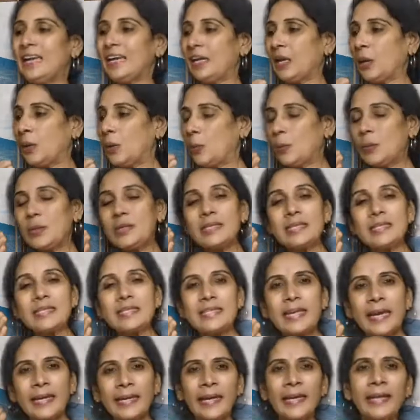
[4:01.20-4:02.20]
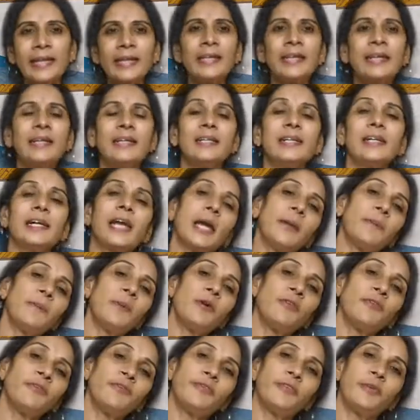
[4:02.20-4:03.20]
Now, second type
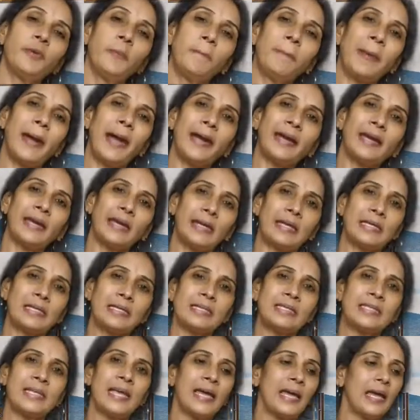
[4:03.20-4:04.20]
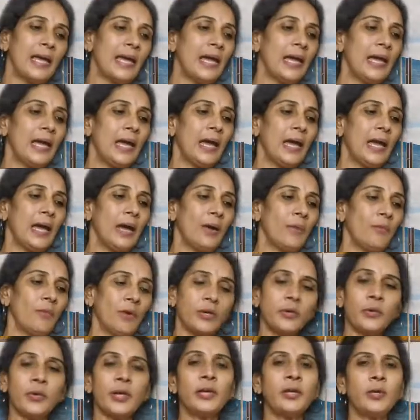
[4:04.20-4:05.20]
of pack is,
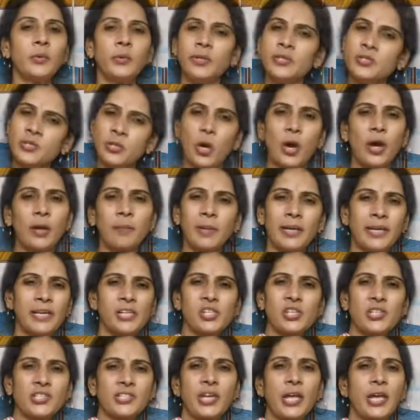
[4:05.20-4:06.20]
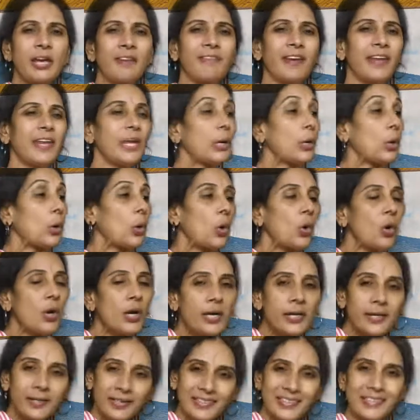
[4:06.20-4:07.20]
what you can do is normally just take very
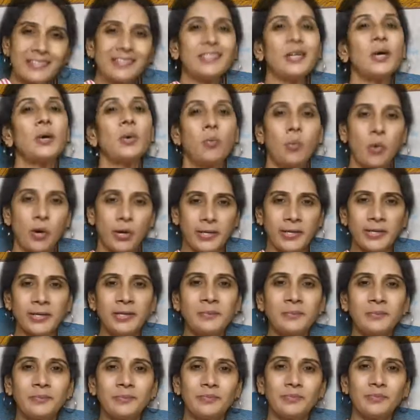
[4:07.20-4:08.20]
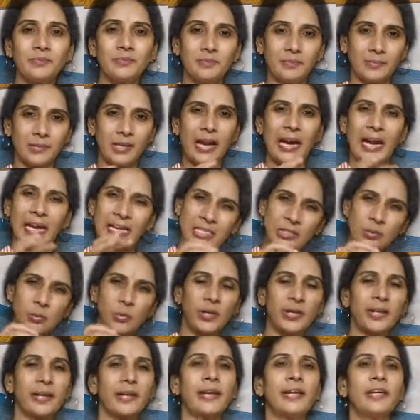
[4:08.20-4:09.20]
cold water, ice
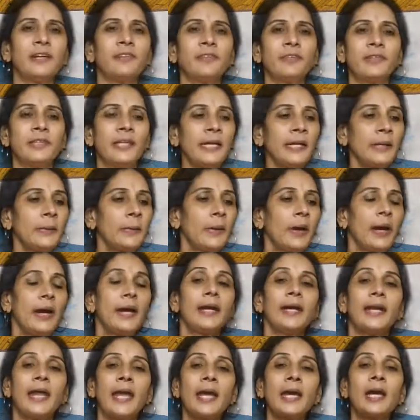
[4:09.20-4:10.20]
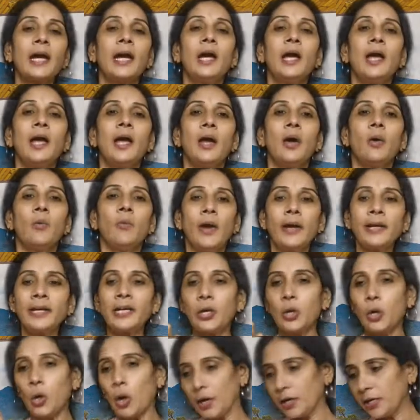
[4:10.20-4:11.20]
water kind of a thing. Take
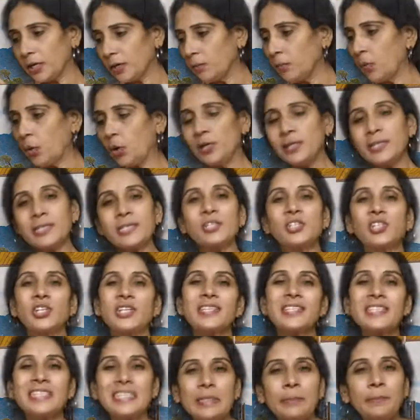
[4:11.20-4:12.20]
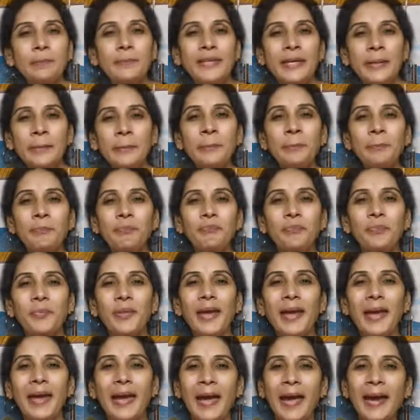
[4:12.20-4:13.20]
wet cotton balls, just dip them
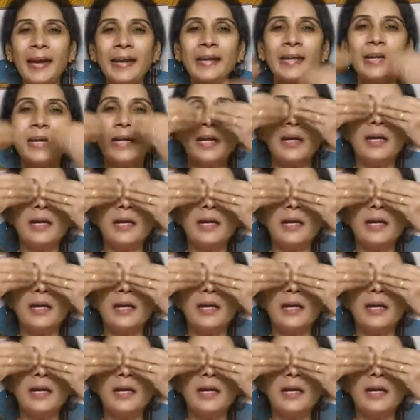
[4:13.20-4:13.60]
and